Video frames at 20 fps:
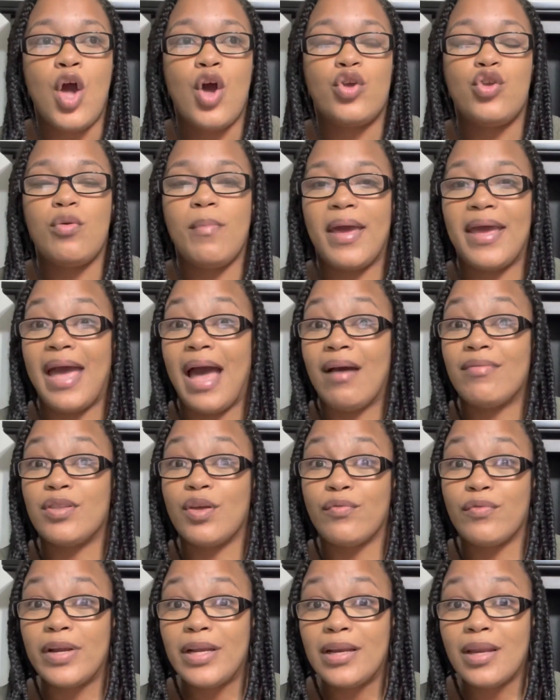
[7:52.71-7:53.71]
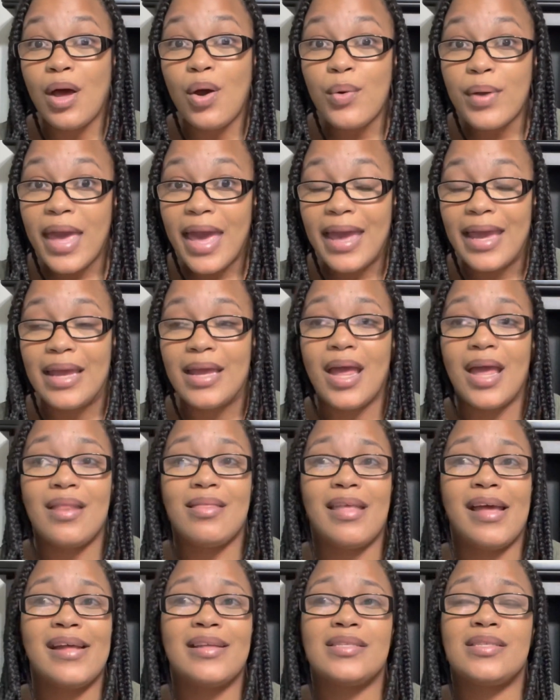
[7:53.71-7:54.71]
you may have to relocate,
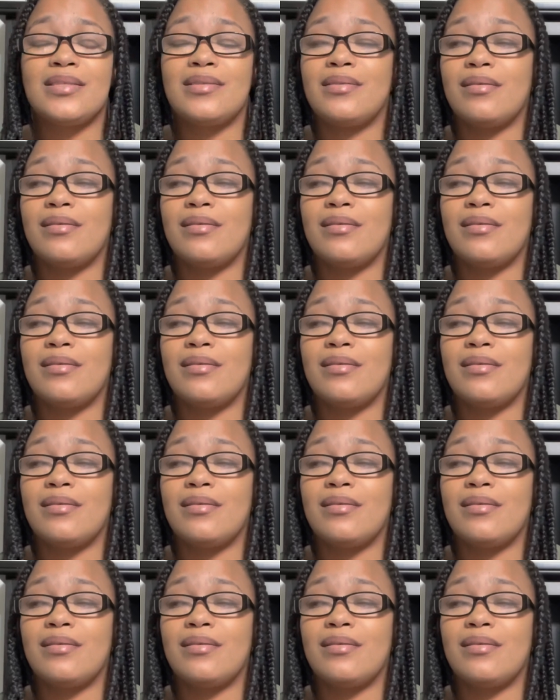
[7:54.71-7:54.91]
and that's